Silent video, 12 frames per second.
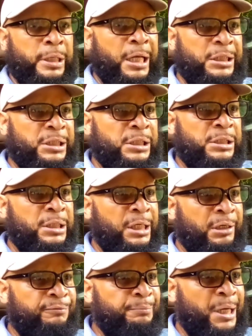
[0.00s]
I just
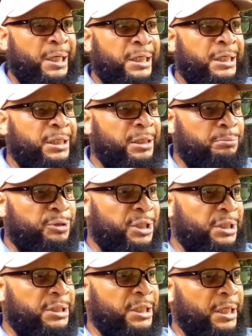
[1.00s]
left my
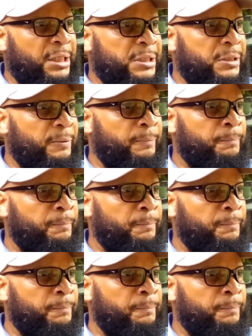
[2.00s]
EMG test,